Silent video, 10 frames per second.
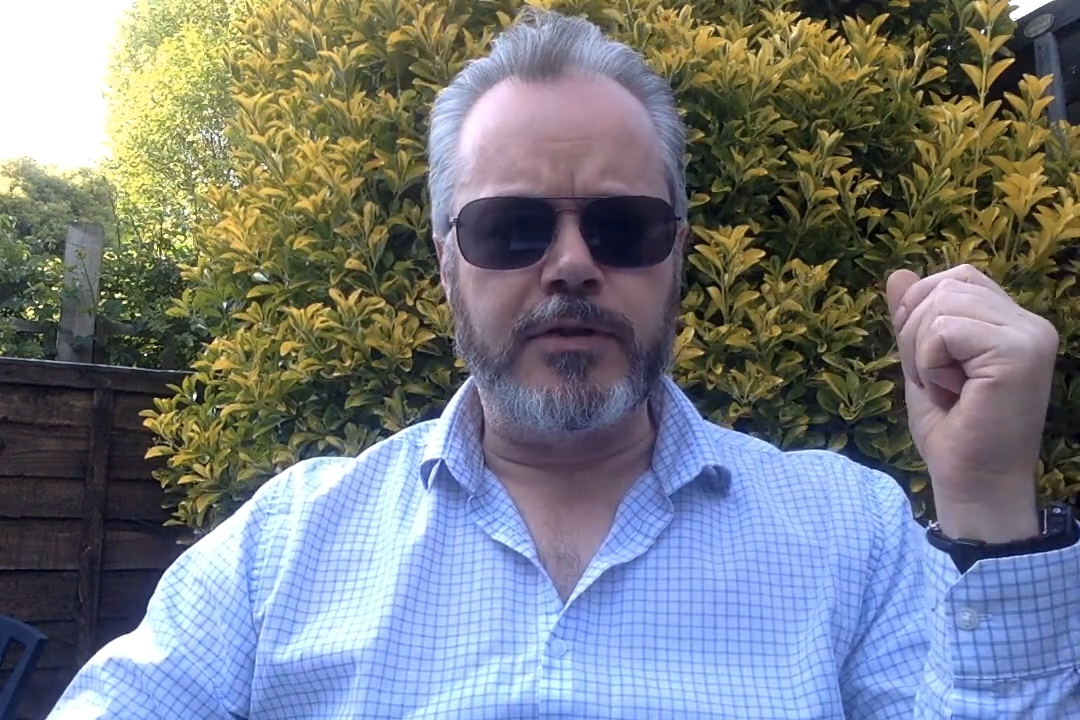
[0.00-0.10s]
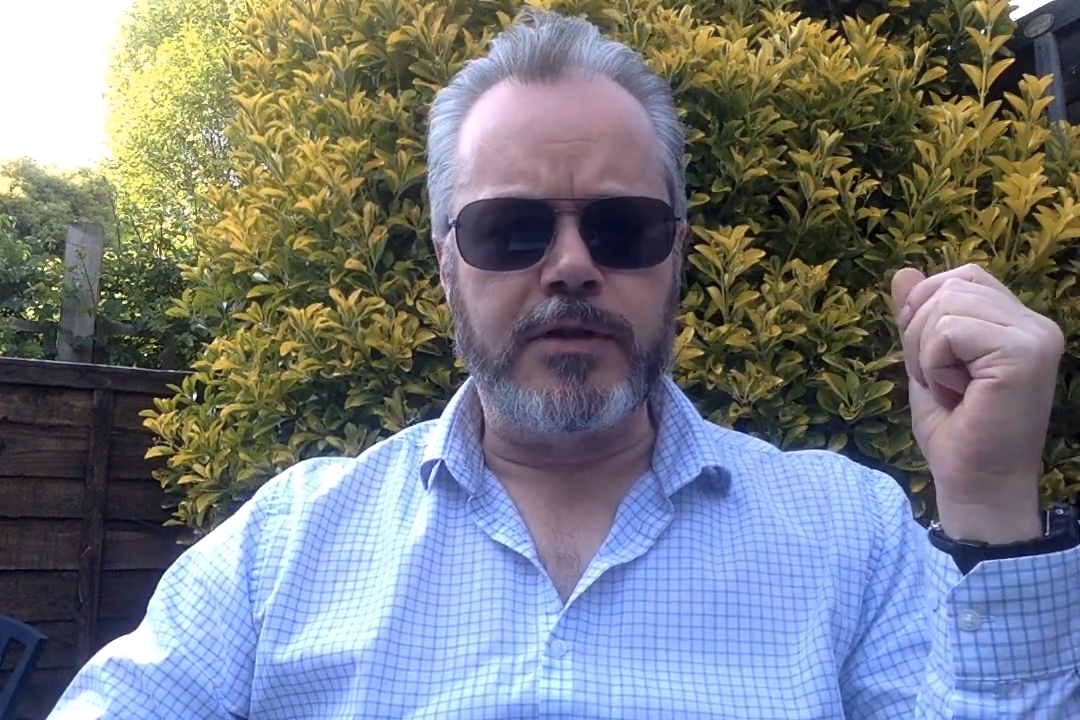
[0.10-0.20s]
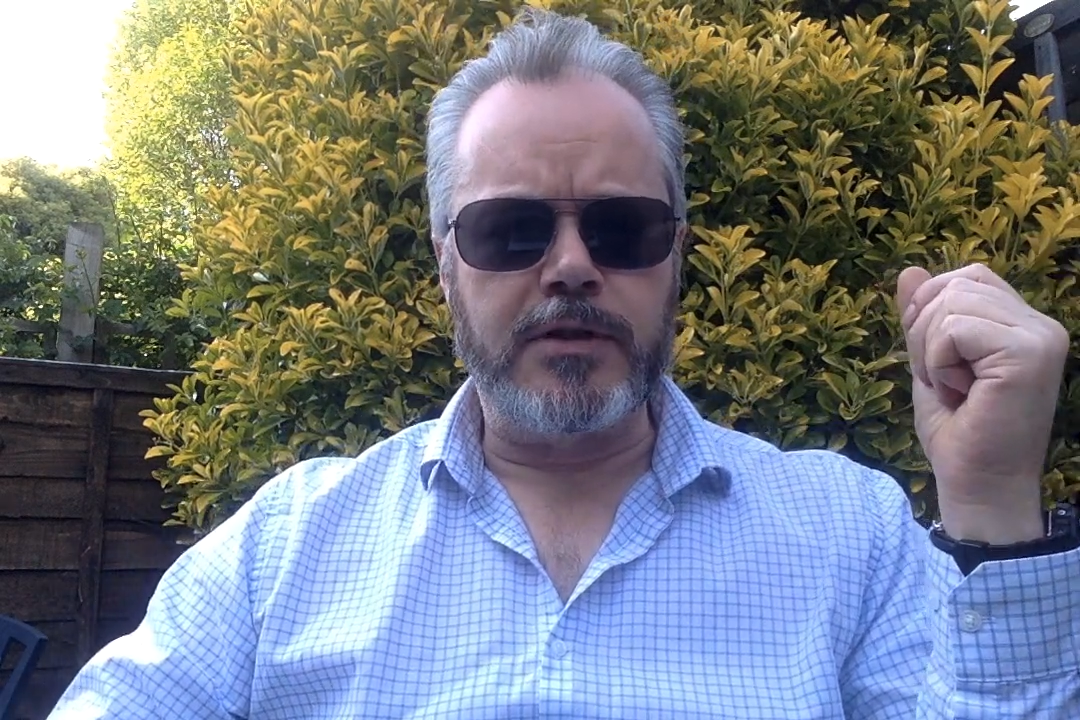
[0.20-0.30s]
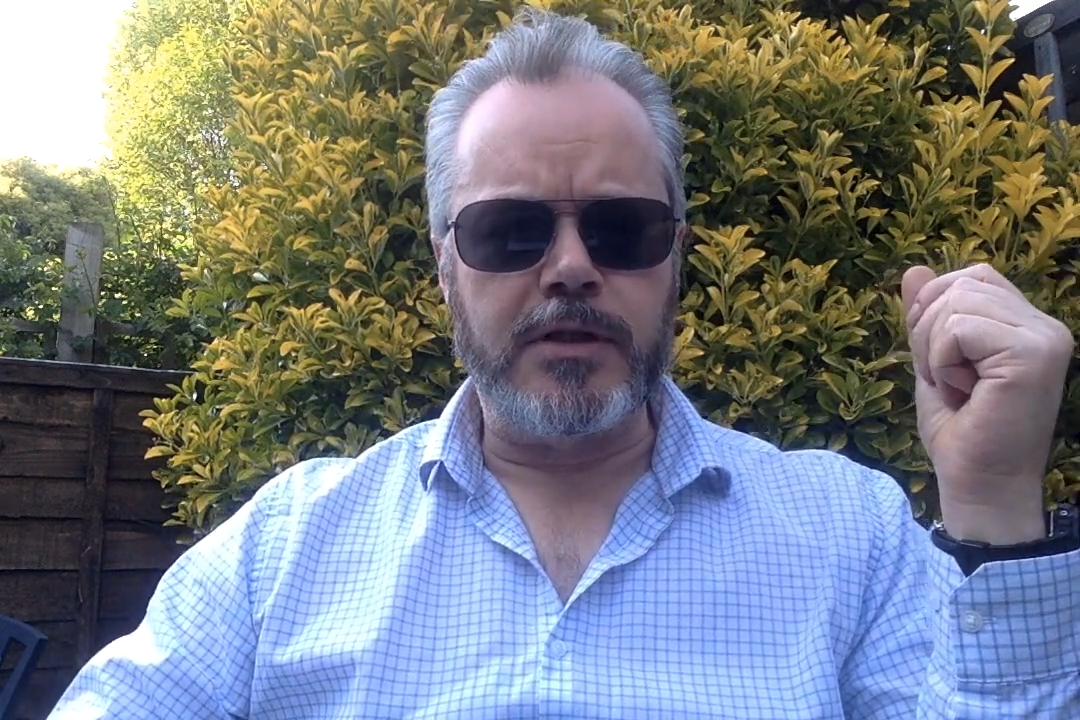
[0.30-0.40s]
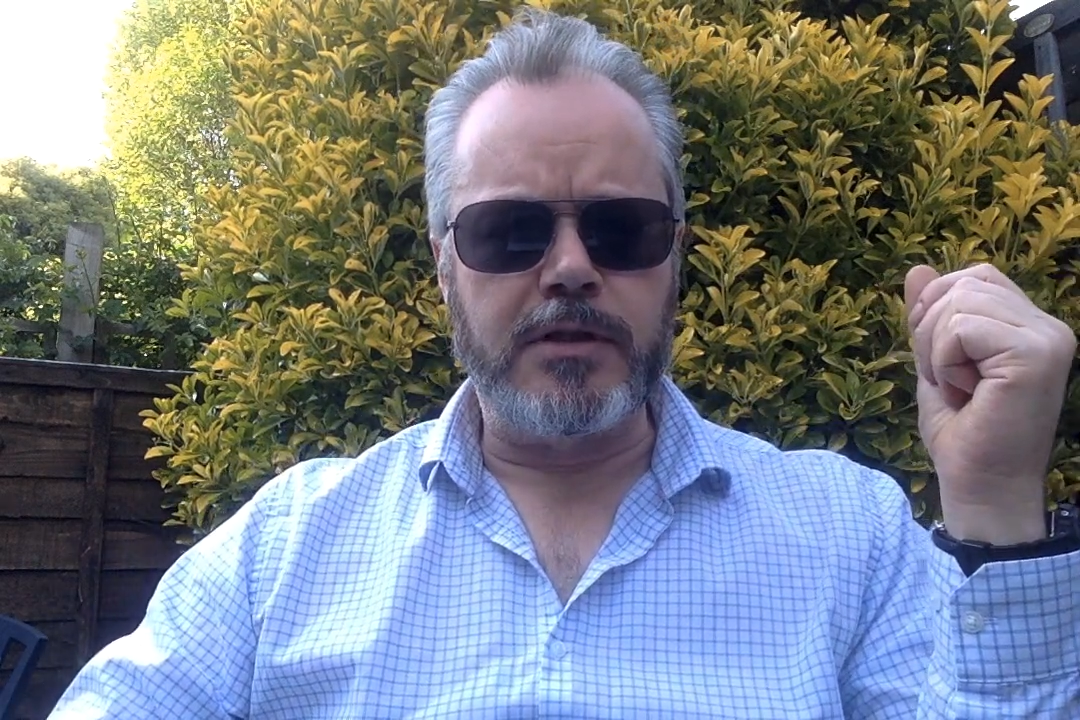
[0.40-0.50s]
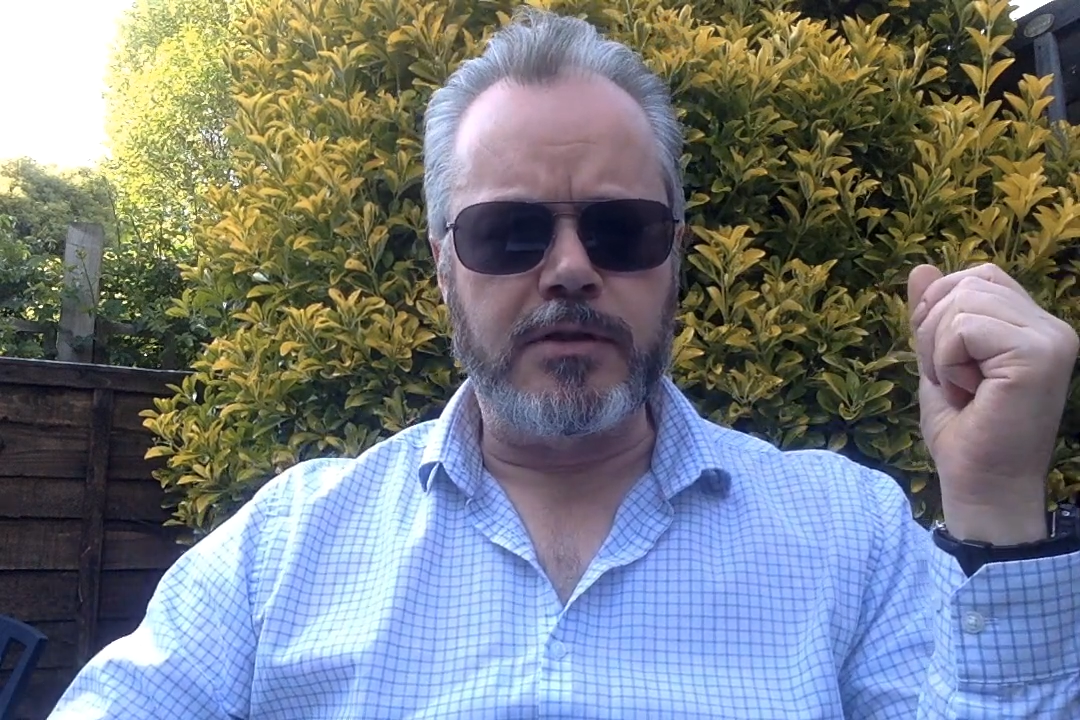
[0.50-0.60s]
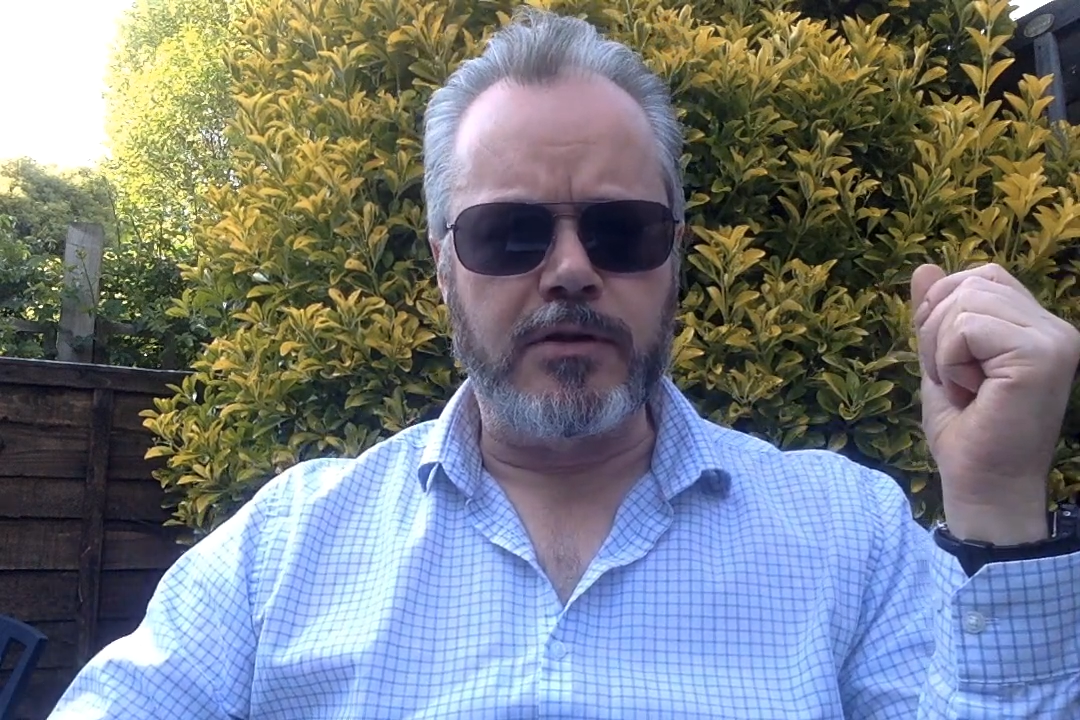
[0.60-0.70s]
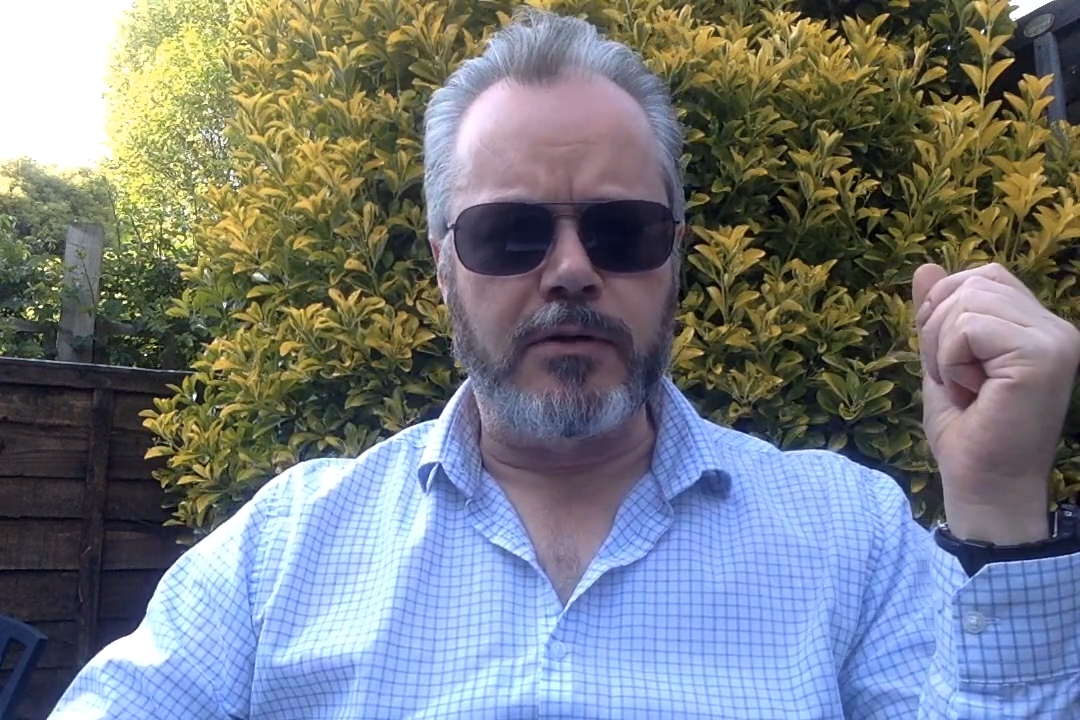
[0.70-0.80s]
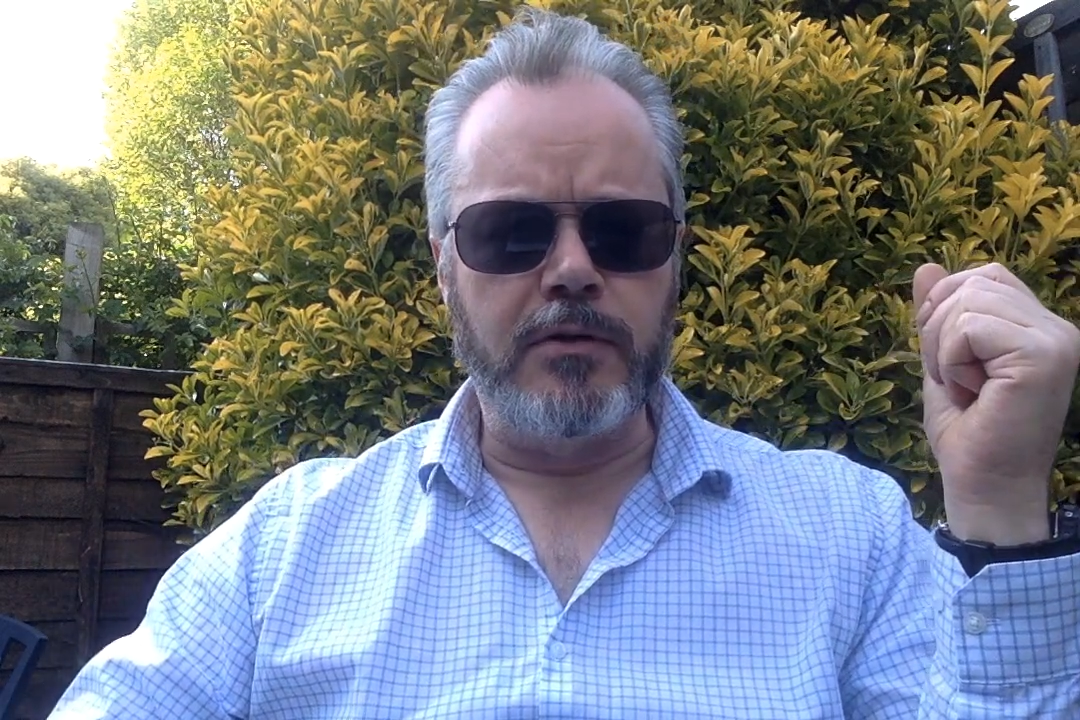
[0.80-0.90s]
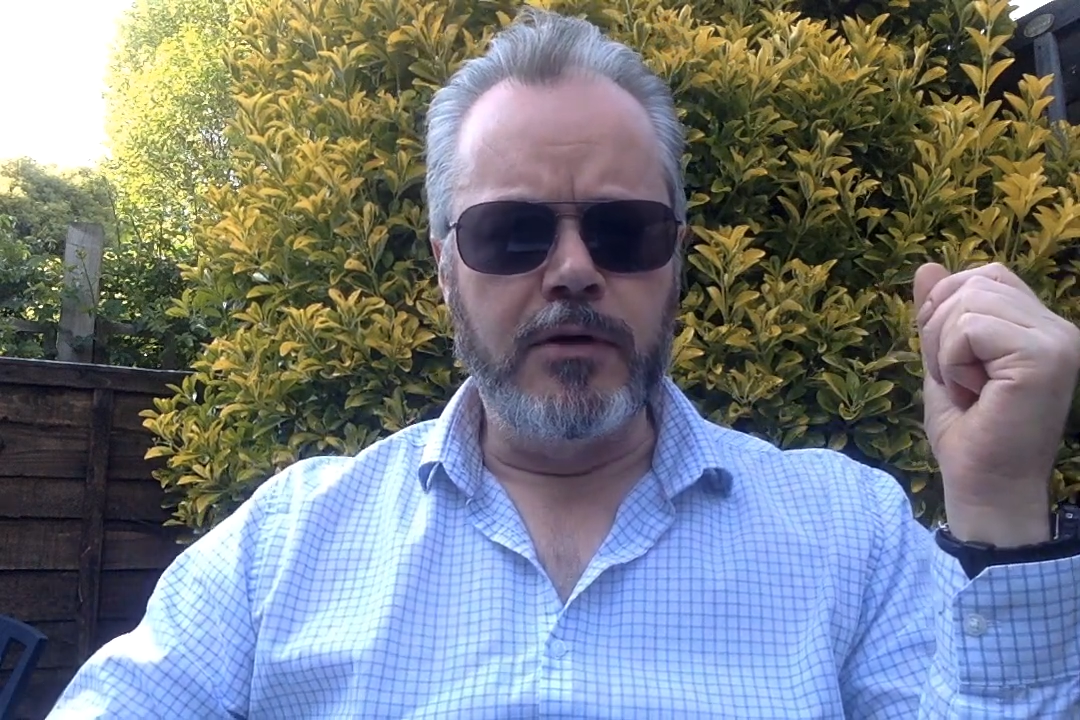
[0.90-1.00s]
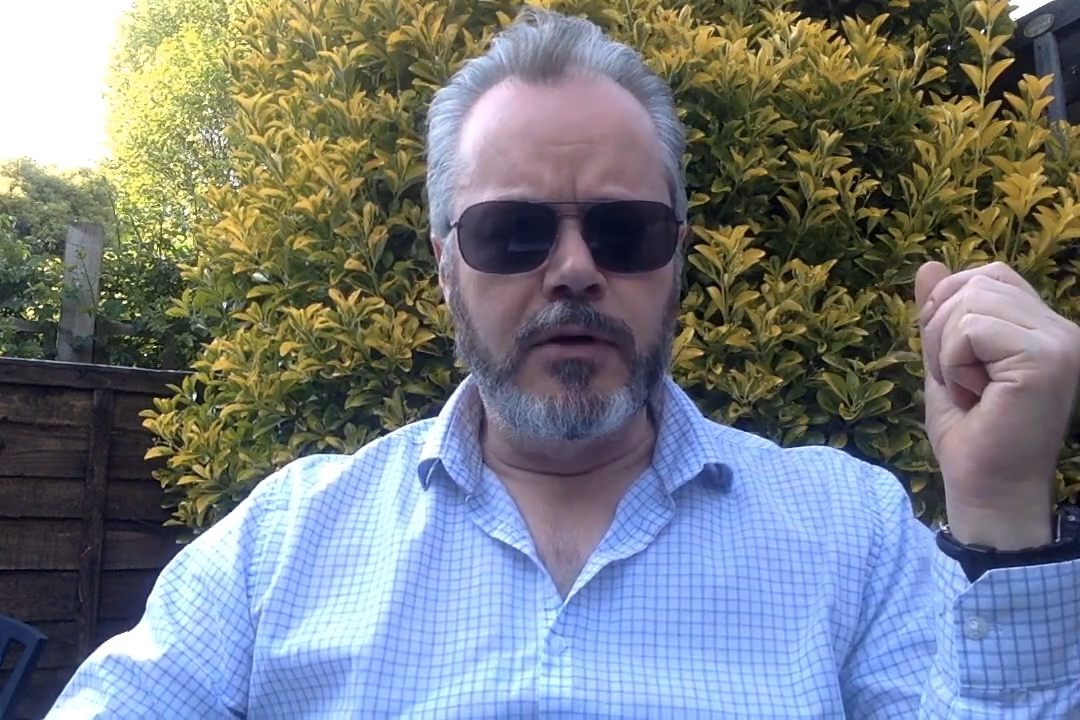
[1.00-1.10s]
physicists on